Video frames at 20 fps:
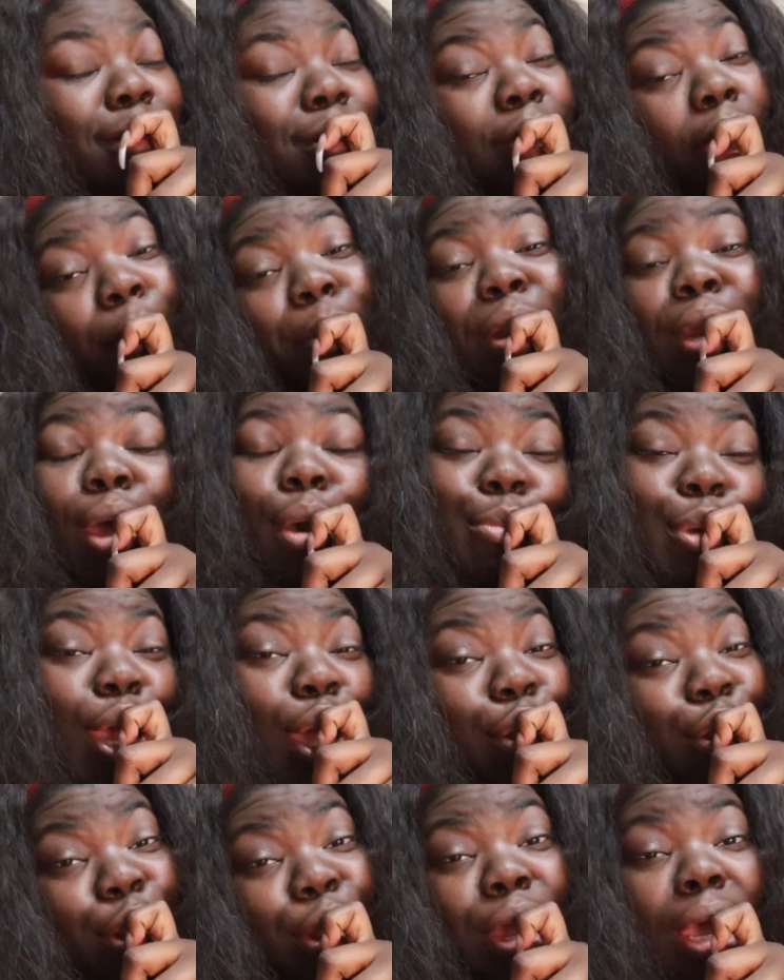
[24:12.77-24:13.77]
y'all better come
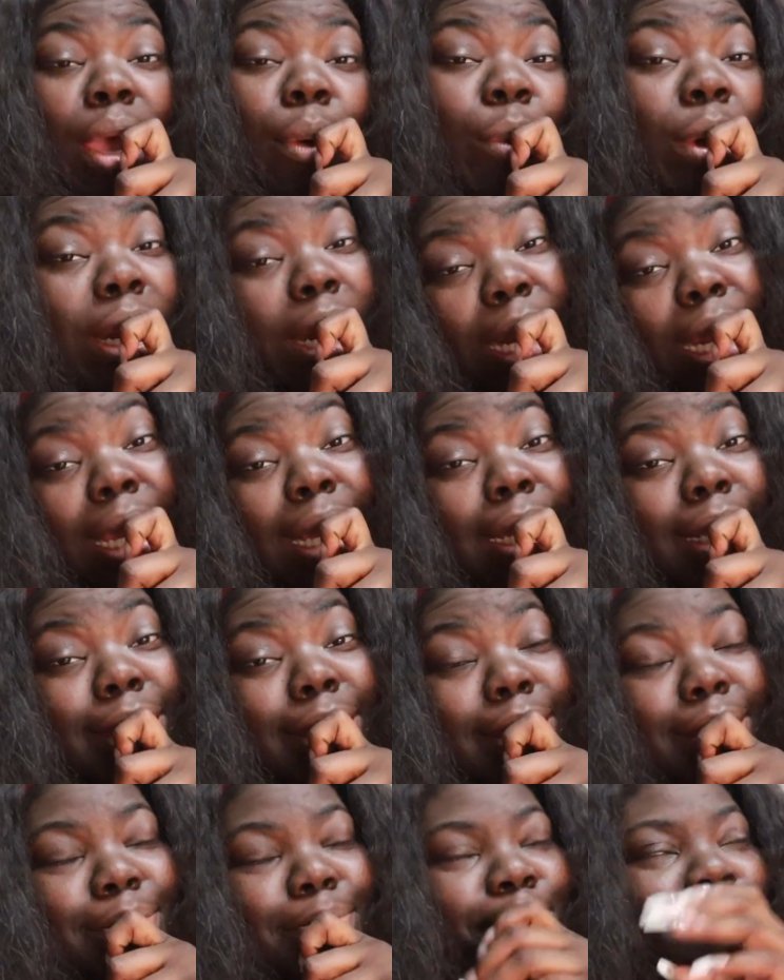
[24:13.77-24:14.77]
down here and get one of
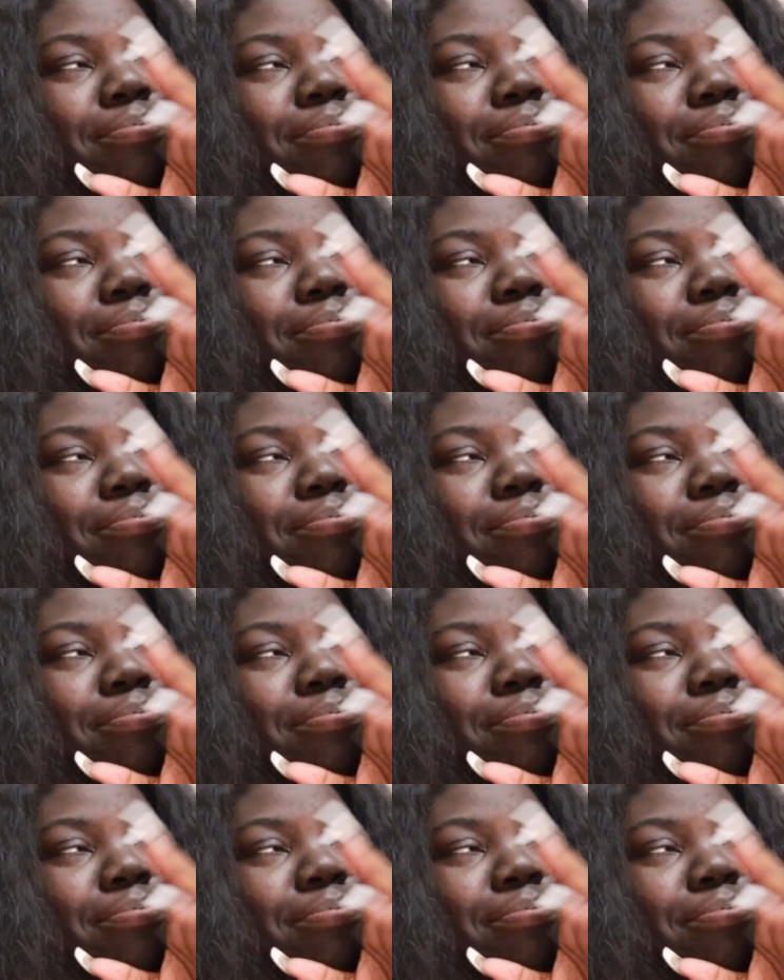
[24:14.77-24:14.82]
these